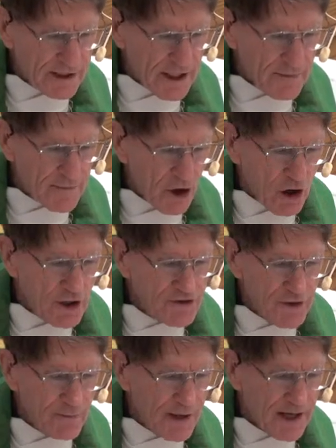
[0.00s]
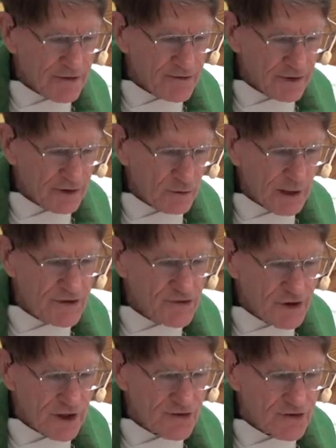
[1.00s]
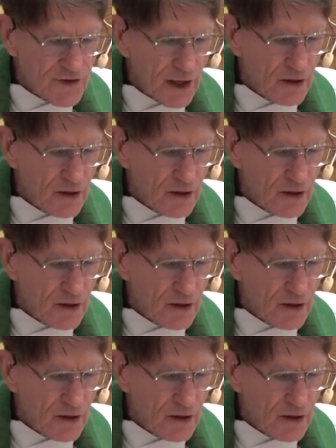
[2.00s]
will keep your hearts and minds in Christ Jesus